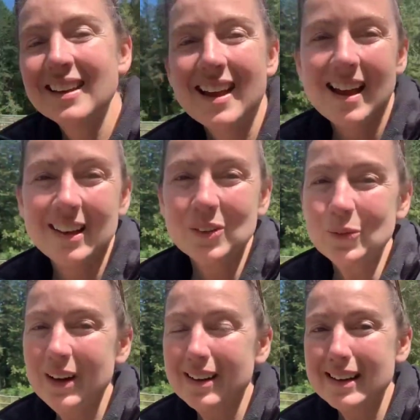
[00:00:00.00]
And
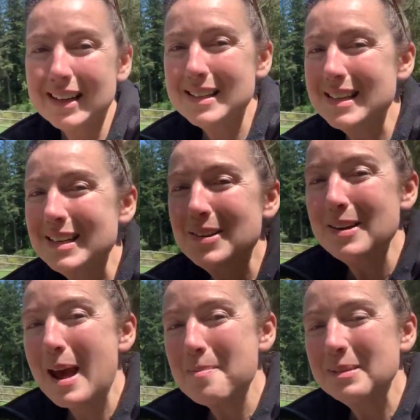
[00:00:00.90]
we are going to continue to
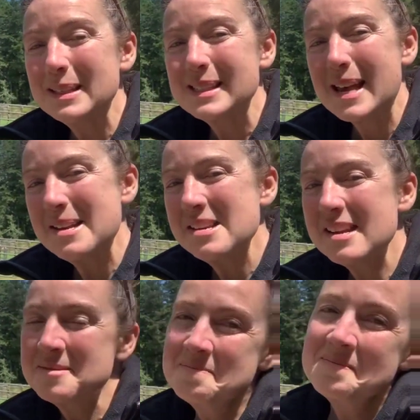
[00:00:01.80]
nap in the sun,
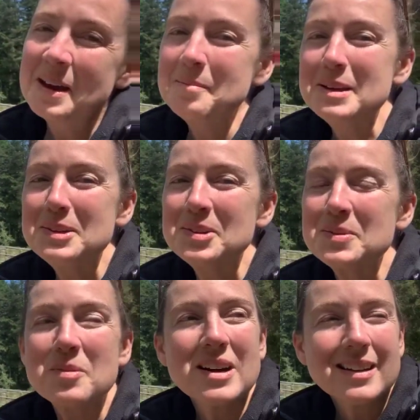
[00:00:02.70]
and I might do
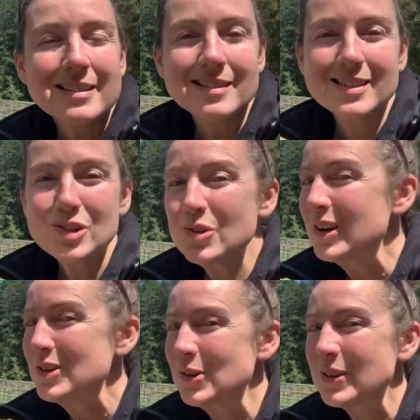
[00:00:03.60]
some work and
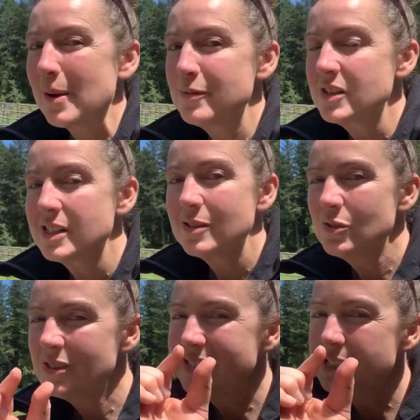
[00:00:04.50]
stretch those comfort
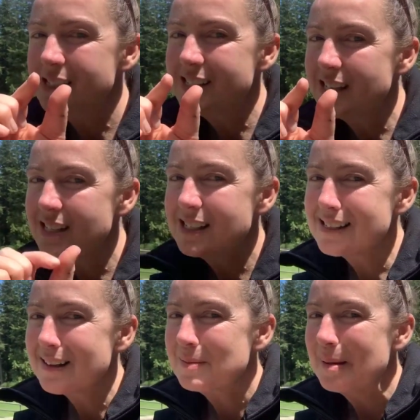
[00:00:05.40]
zones just a
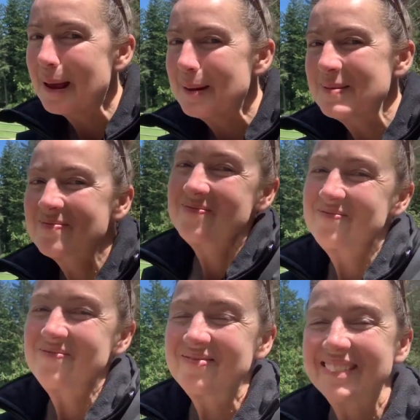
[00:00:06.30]
little bit.
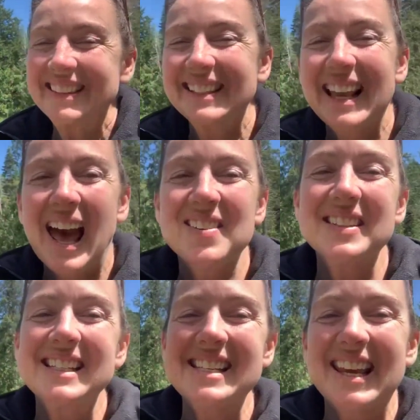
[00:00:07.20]
Have a
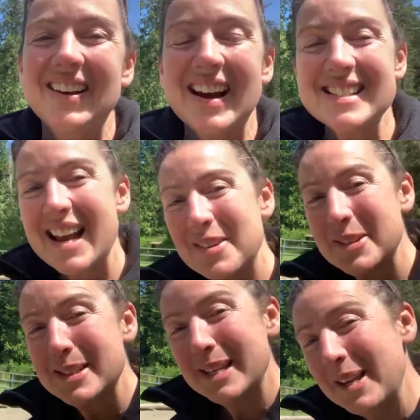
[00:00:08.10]
good day, you guys. I will
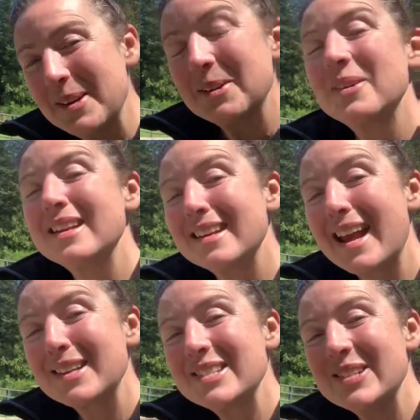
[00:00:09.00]
see you
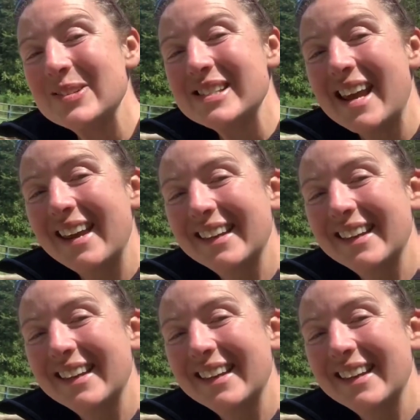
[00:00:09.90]
next Tuesday.